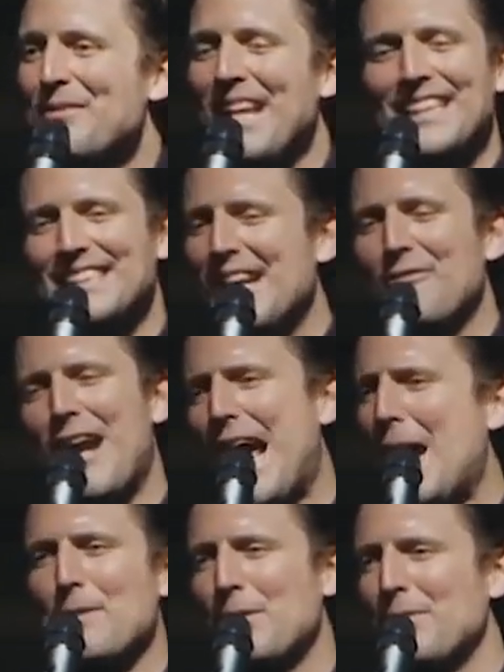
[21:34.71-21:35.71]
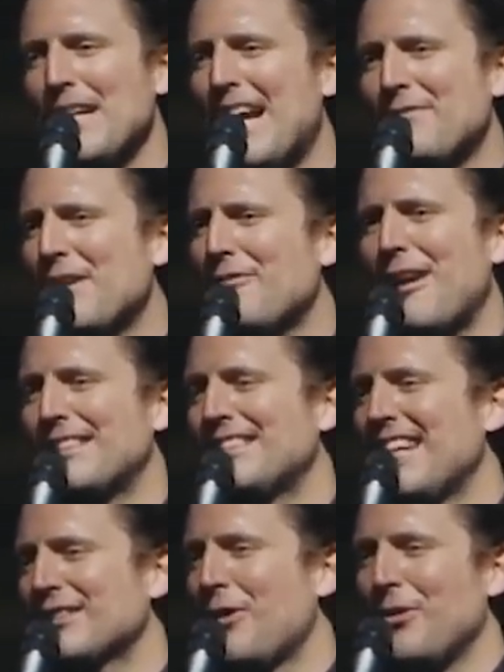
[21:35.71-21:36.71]
that's never happened to me. I've never had
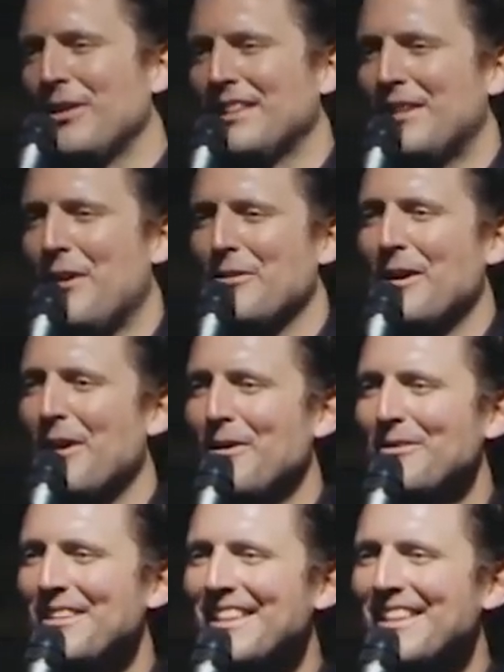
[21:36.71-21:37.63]
sex holding cocoa.